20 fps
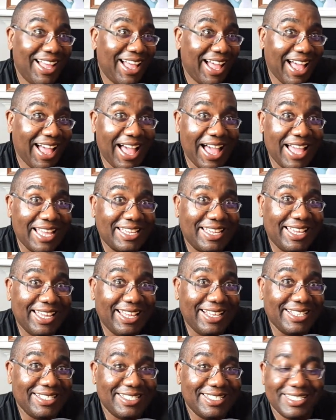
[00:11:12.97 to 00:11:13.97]
I
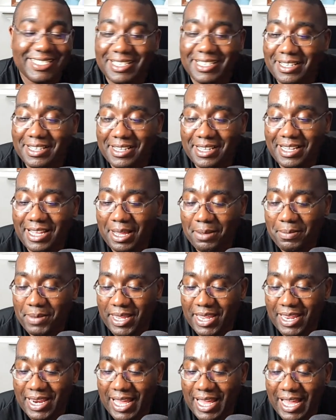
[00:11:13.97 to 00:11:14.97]
guess. I
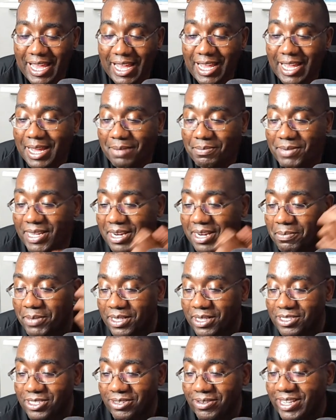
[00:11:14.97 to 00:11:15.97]
mean, I, am not a
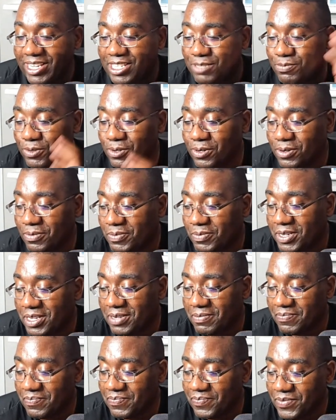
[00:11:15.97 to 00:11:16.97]
military expert,
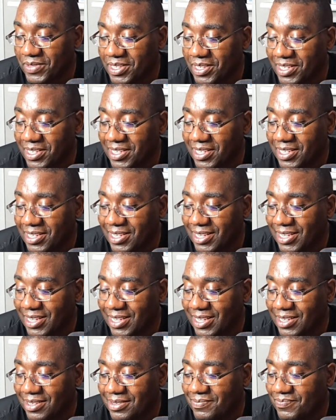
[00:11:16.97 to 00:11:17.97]
but
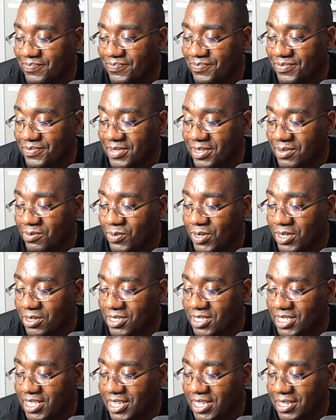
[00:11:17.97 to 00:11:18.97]
um, we'll
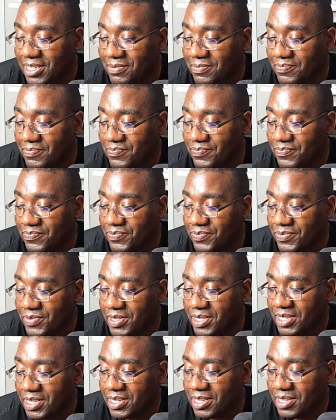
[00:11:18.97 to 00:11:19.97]
see.
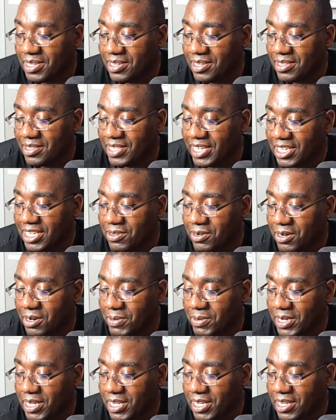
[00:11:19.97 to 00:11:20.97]
Thank you, Army
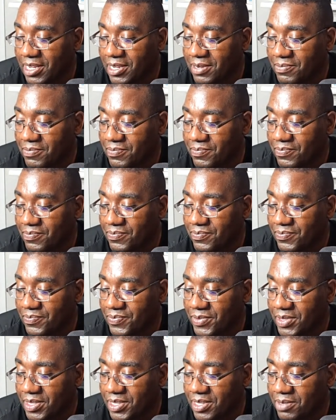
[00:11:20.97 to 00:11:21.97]
Guy.
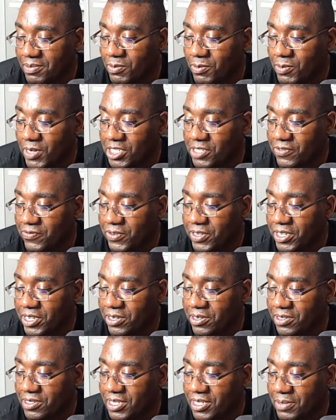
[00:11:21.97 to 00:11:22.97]
Been watching for
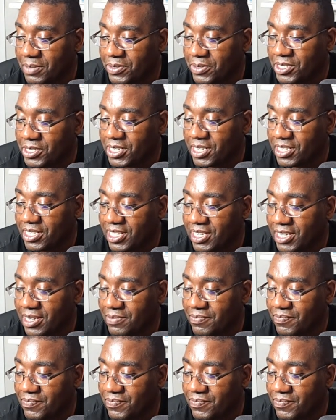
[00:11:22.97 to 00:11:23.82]
years. I appreciate that.